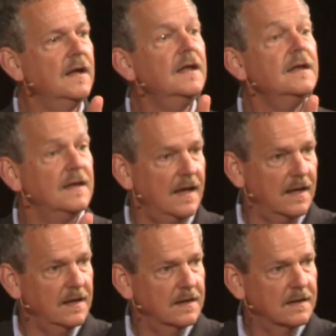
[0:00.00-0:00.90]

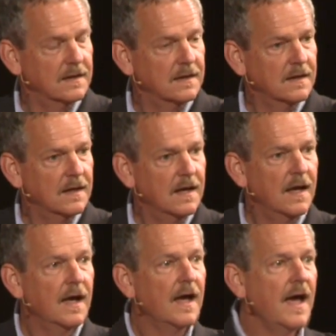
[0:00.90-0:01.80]
ending
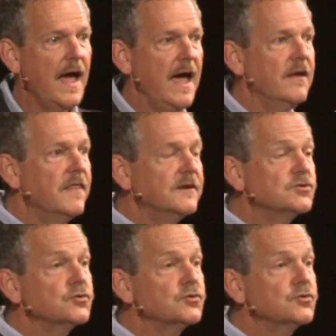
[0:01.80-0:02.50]
and the